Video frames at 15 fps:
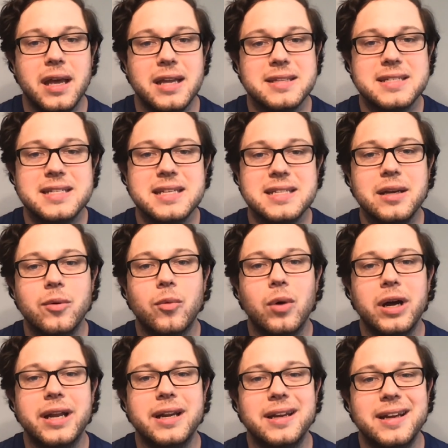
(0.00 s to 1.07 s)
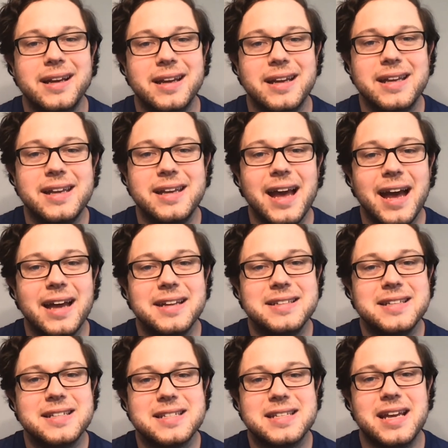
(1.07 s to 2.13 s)
and seeing what he had
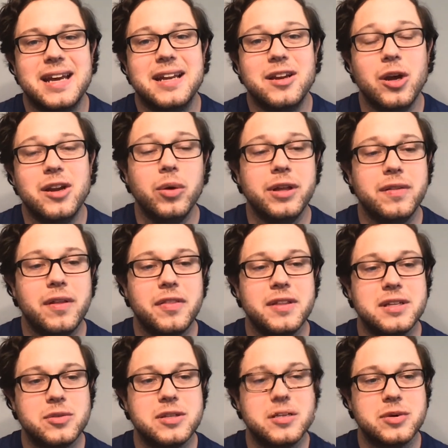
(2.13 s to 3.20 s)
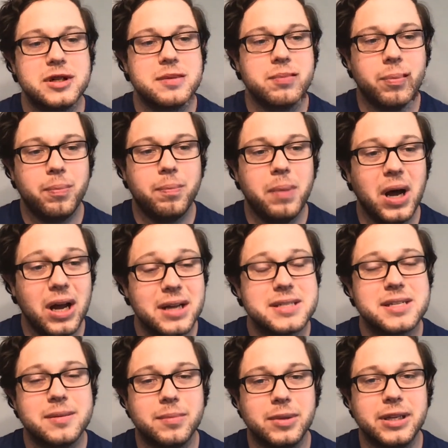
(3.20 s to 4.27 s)
to say, knowing that this was
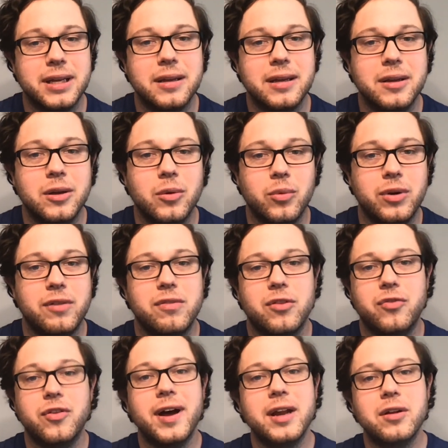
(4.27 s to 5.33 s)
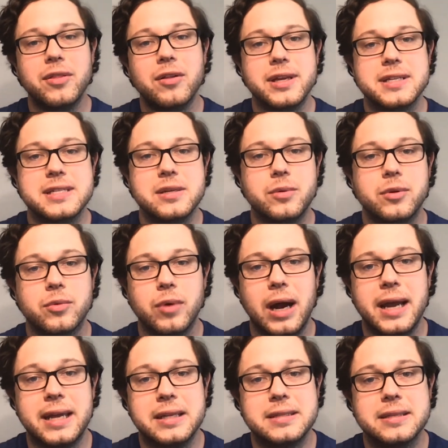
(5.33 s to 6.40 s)
possibly one of the final things he would
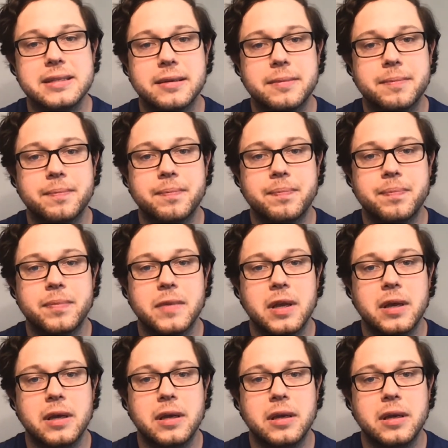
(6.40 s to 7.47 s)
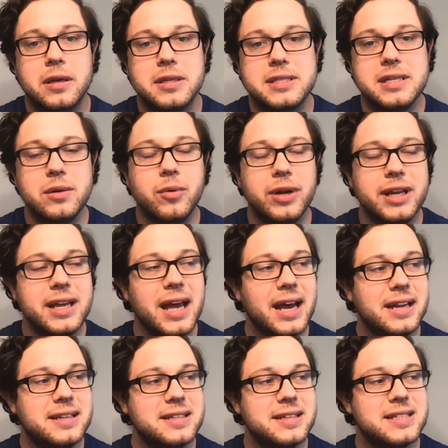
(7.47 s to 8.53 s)
write. Seeing what he
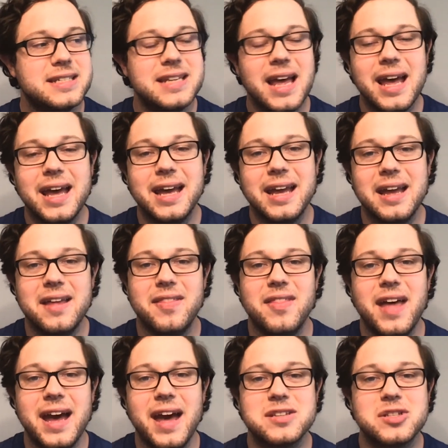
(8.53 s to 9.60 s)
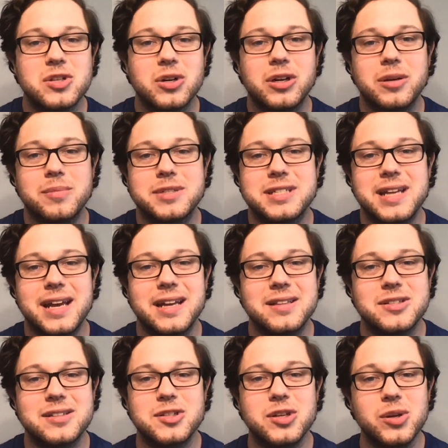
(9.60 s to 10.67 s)
had to say in that
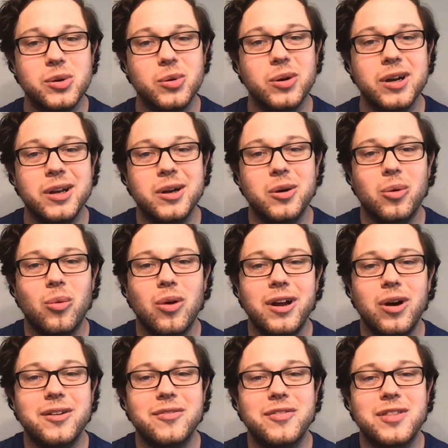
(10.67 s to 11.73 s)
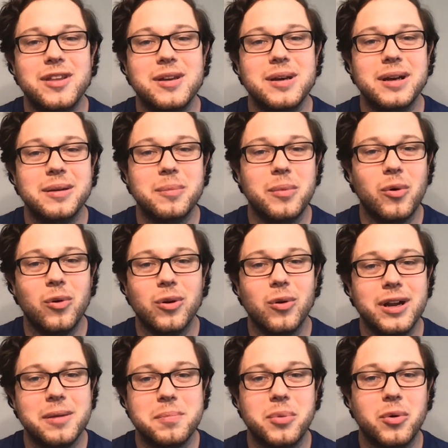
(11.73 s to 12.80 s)
circumstance to one of the more
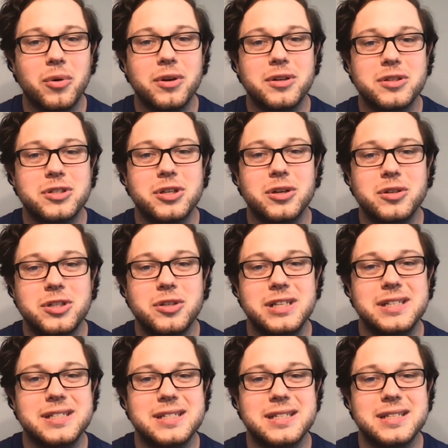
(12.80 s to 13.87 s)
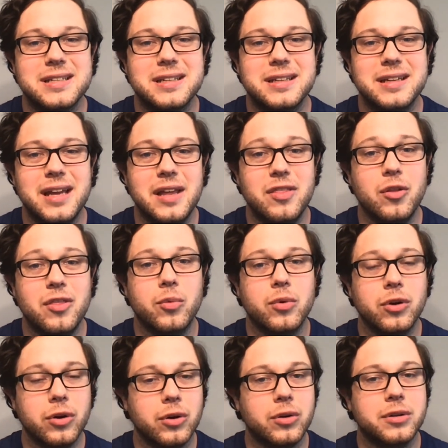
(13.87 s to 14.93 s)
important churches in the
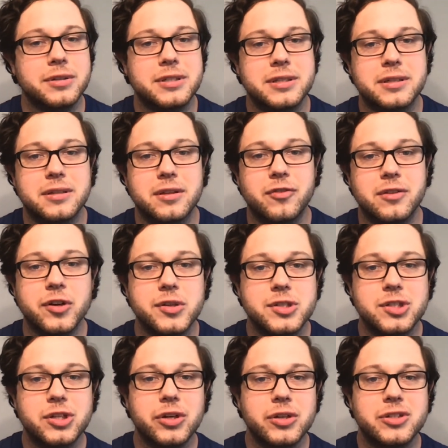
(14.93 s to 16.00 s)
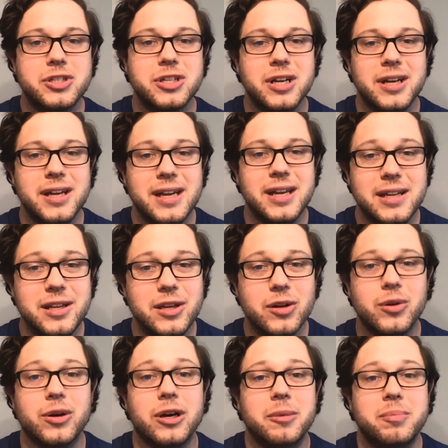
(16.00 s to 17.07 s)
world, the first church in
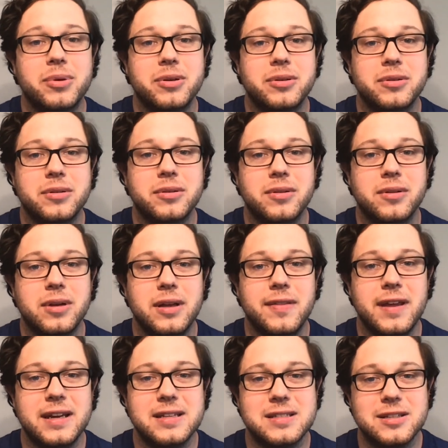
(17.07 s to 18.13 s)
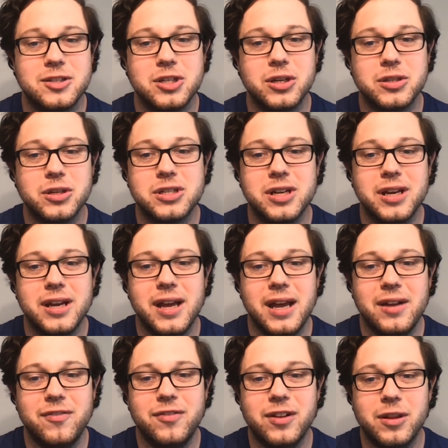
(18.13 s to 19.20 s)
Europe, and that is the church
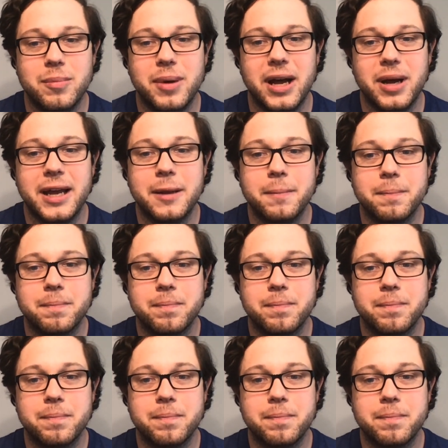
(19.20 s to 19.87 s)
at Philippi.